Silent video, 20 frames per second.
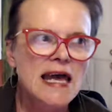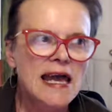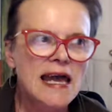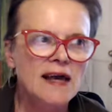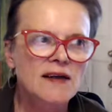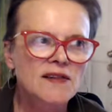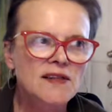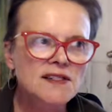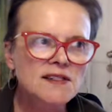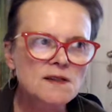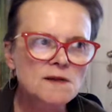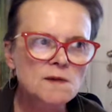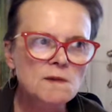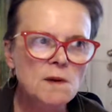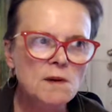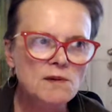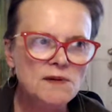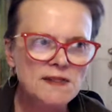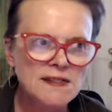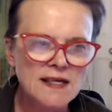And this is what
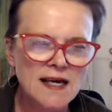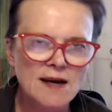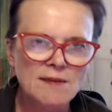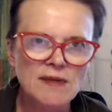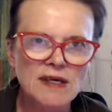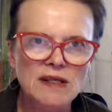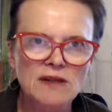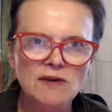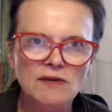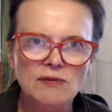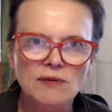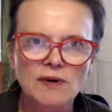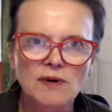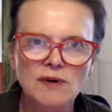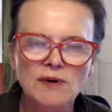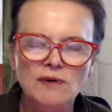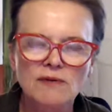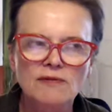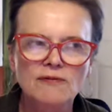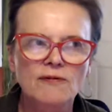was coming
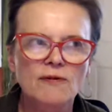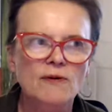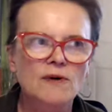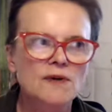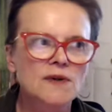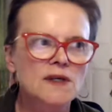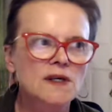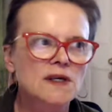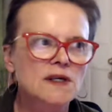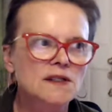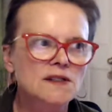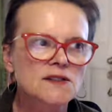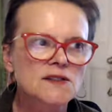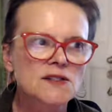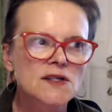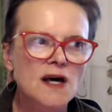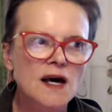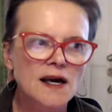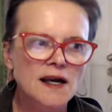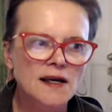through for the
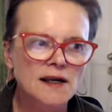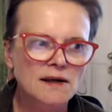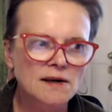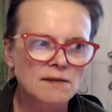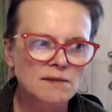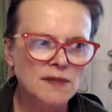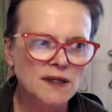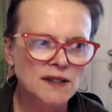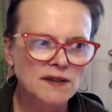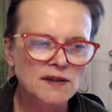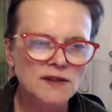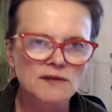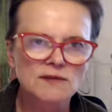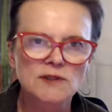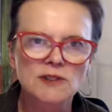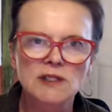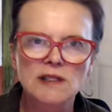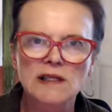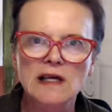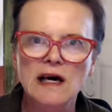entire month of
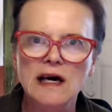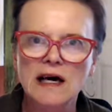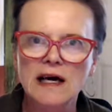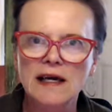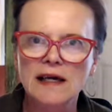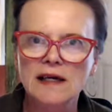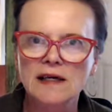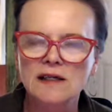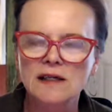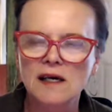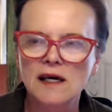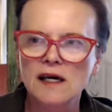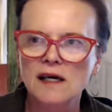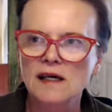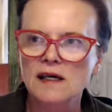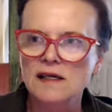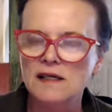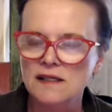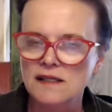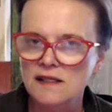July and
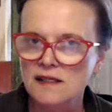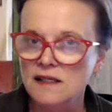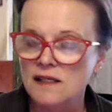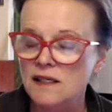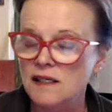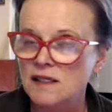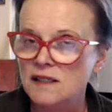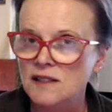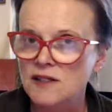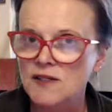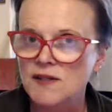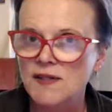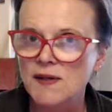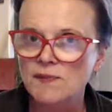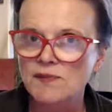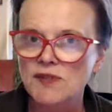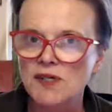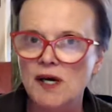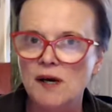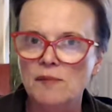August and into
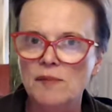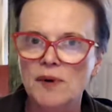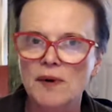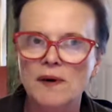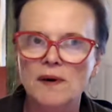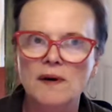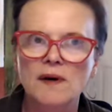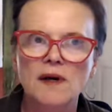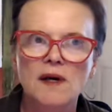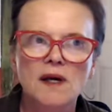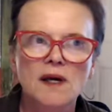September,